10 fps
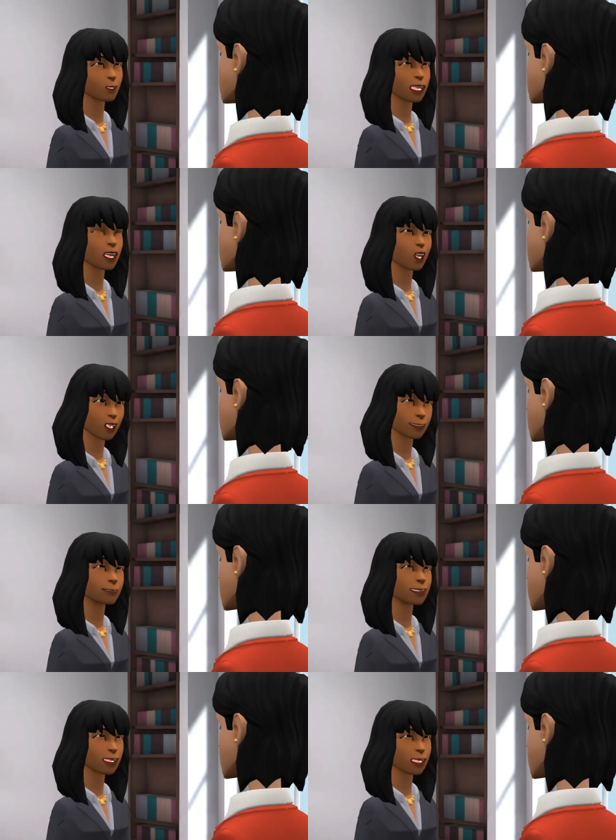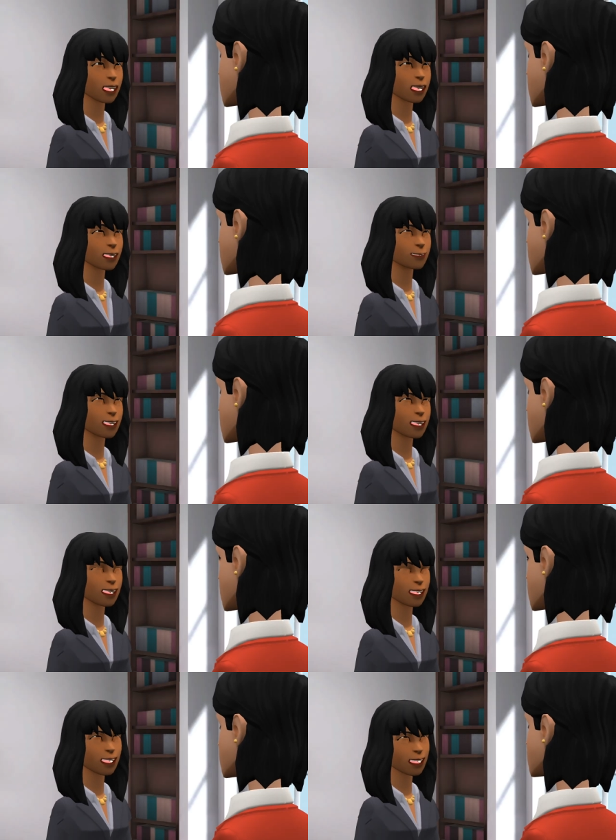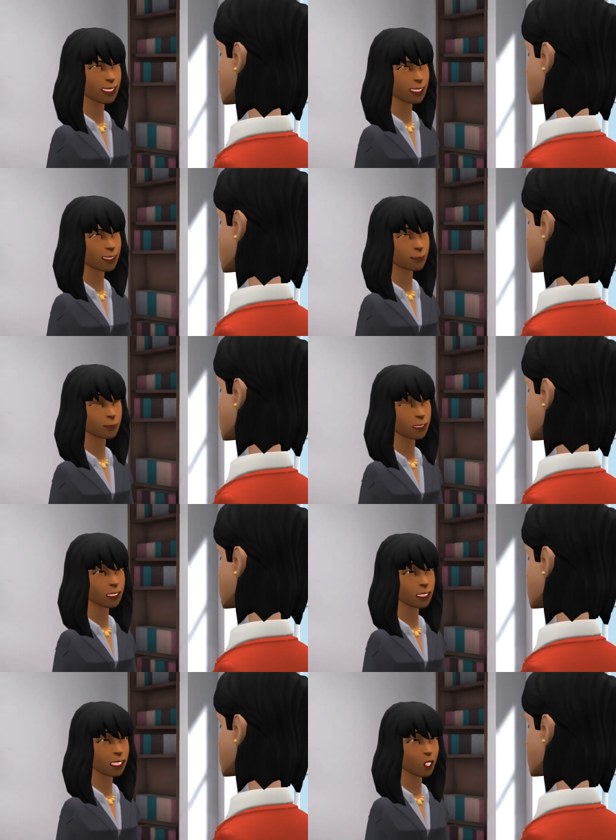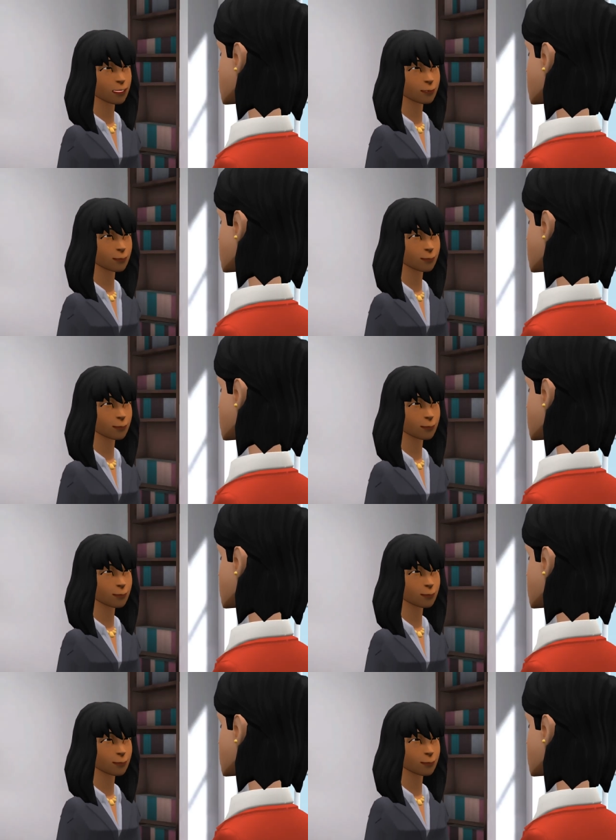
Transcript: Wow, I really appreciate that, thank you.